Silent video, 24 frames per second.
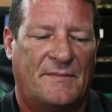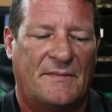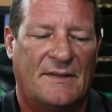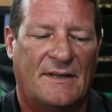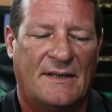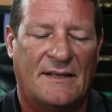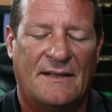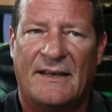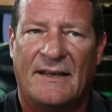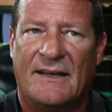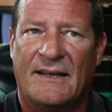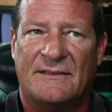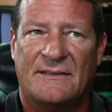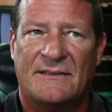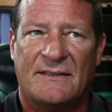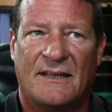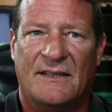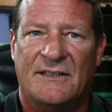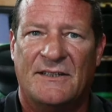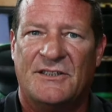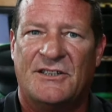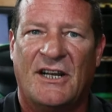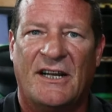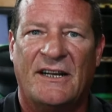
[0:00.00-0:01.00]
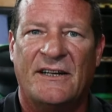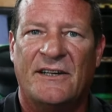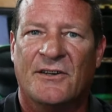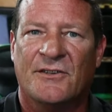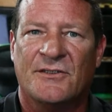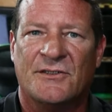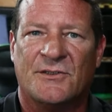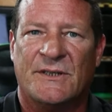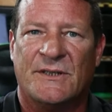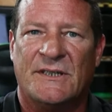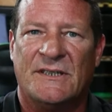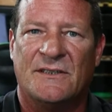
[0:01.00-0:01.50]
And like I said, Jay
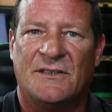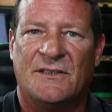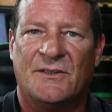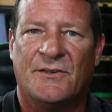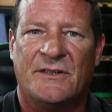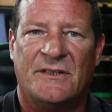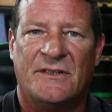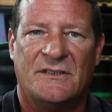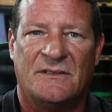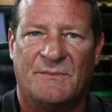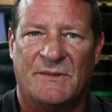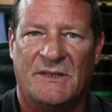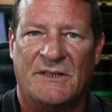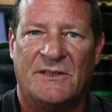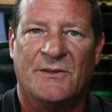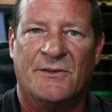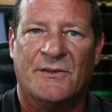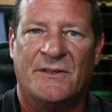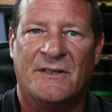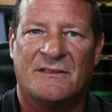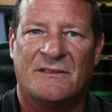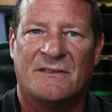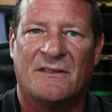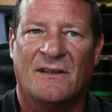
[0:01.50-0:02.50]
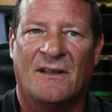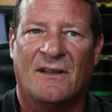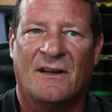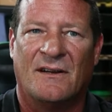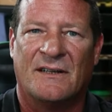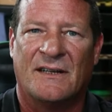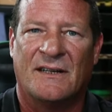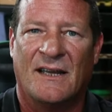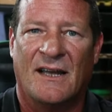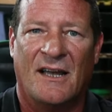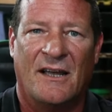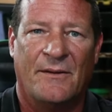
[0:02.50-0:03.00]
knows what he's doing. He's been doing this a
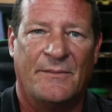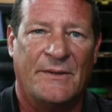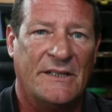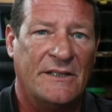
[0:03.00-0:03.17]
long time.